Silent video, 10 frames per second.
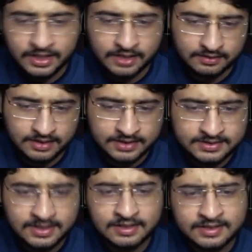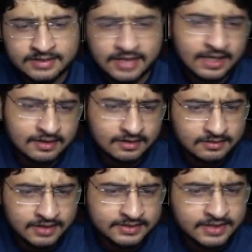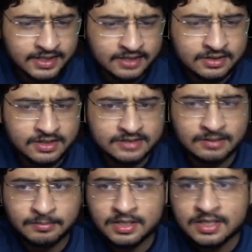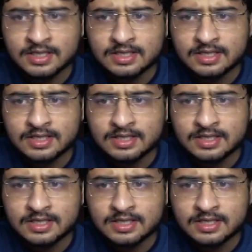like let's take another example.